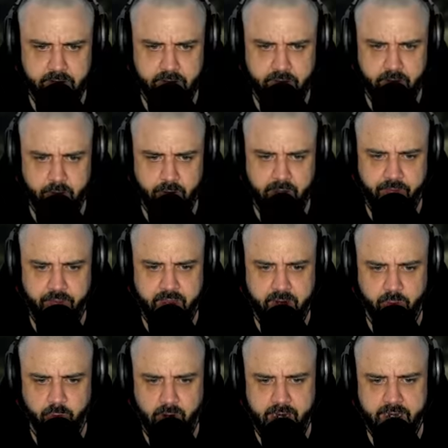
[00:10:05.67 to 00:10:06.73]
So I
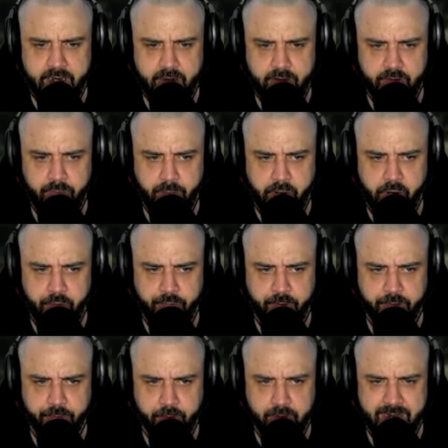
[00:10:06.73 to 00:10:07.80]
think right here is
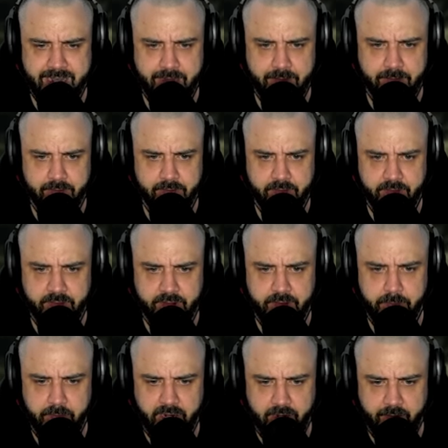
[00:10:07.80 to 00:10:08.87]
perfect for now. It's in the
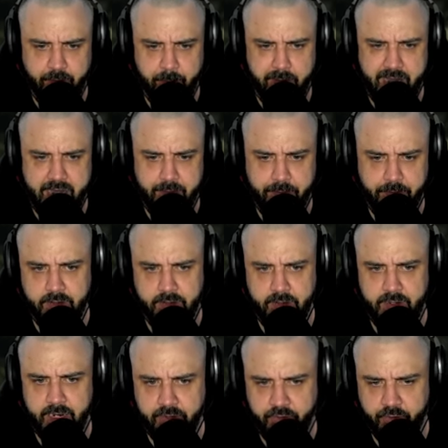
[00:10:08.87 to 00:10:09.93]
middle of the map,
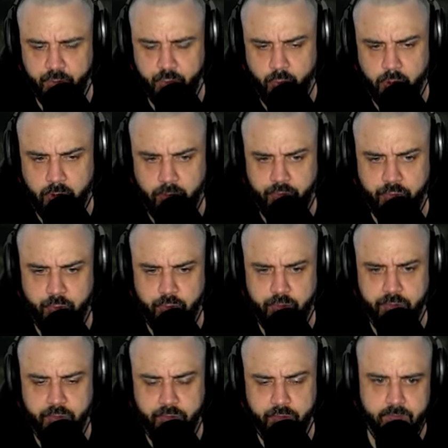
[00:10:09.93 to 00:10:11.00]
next to a water
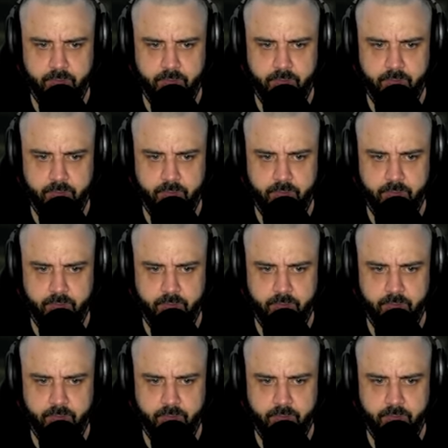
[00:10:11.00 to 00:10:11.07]
source.